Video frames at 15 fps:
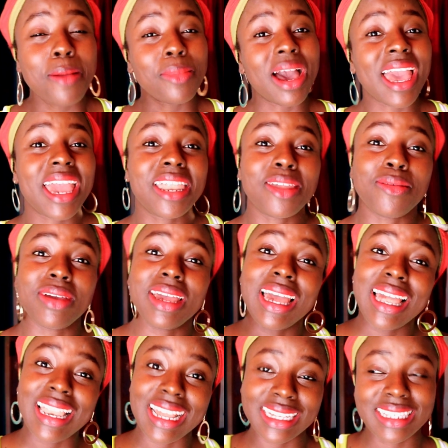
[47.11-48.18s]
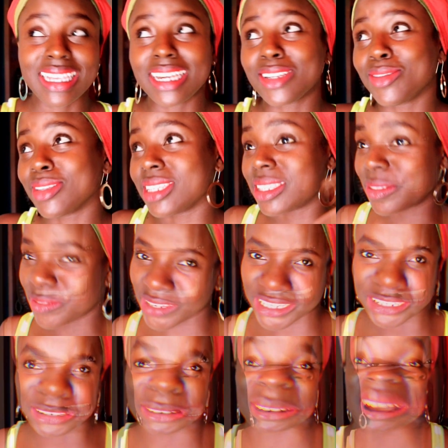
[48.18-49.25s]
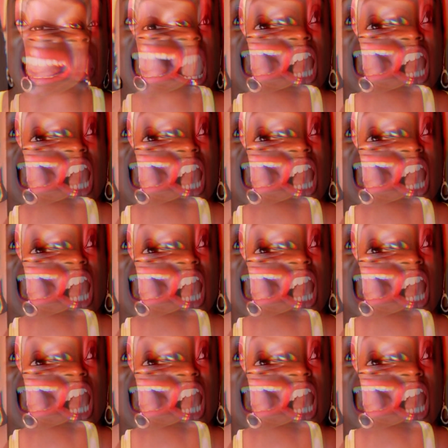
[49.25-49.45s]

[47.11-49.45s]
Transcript: but anyway let's get to this video